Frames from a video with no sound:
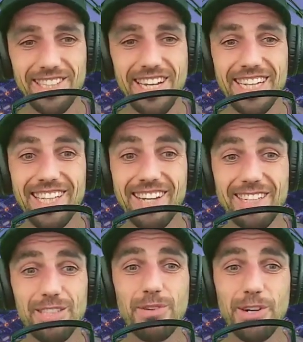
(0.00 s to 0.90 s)
uh, thanks
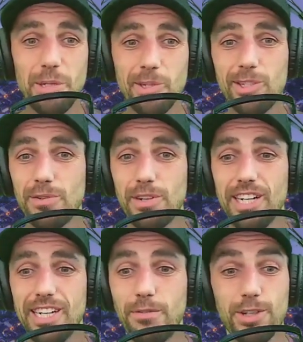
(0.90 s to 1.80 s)
very much for uh,
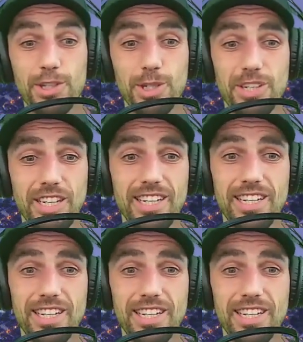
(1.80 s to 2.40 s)
for tuning in.